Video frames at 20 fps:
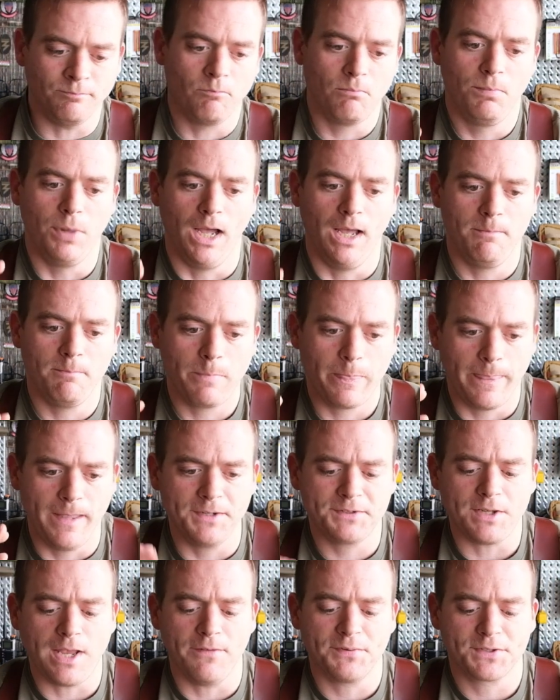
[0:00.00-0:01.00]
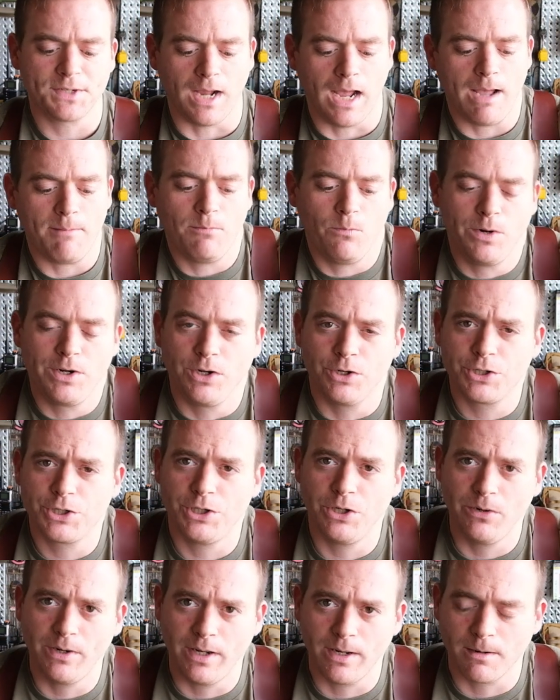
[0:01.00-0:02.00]
But this f-stop, when you're
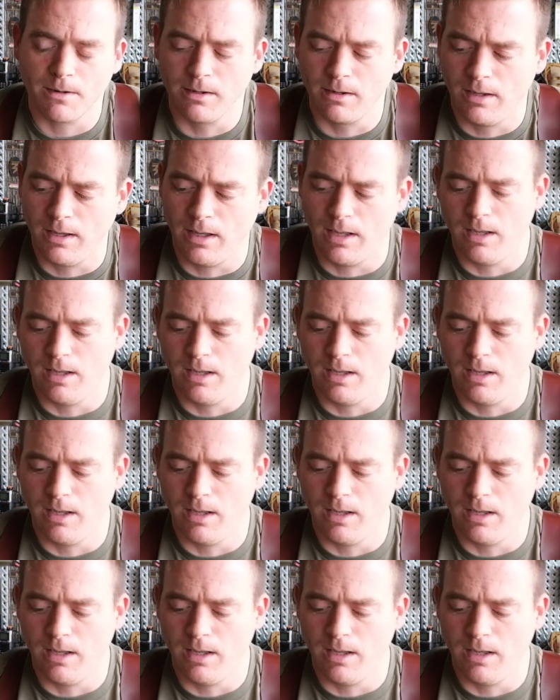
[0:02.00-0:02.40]
shooting